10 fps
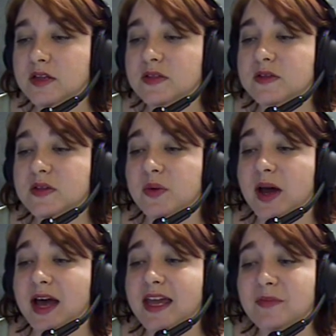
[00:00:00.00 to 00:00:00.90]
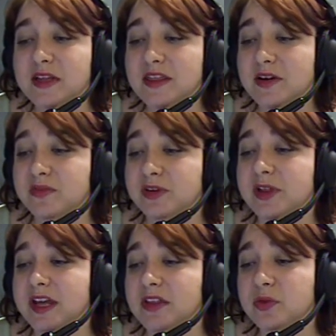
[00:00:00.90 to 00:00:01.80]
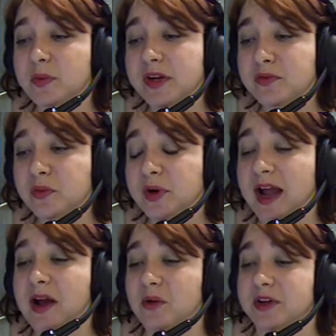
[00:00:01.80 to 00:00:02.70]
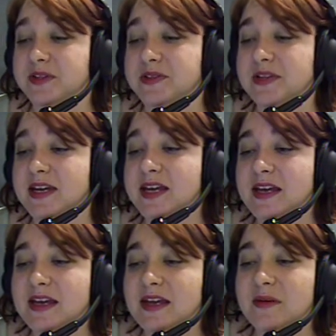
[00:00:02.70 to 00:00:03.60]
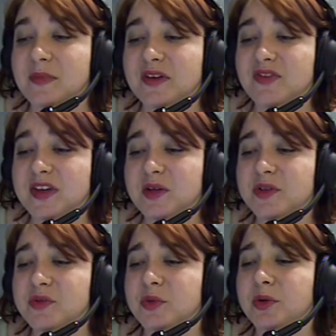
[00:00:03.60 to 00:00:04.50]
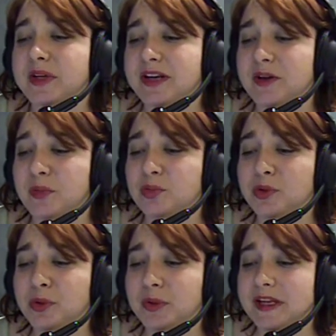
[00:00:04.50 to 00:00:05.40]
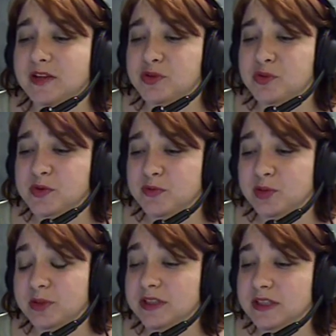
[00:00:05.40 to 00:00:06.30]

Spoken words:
So I'd been there for like 3 or 4 hours. My fingers were all getting all pruny and shriveled.